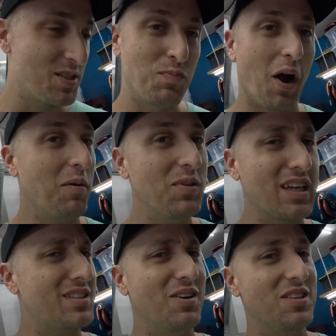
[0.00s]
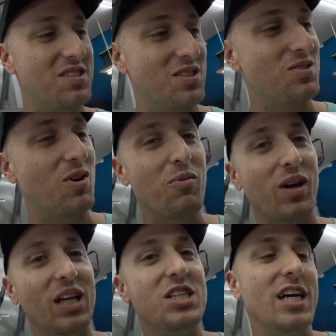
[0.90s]
spark plug told us the story.
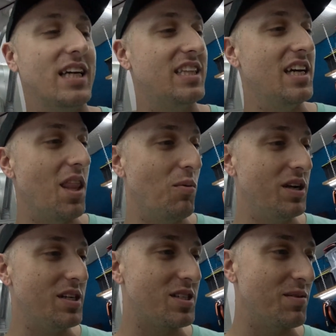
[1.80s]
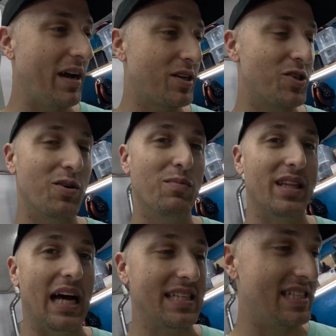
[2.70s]
We're gonna check the other one just to make sure,
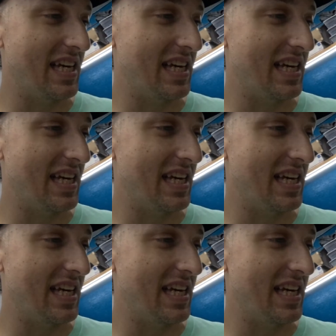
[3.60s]
but that's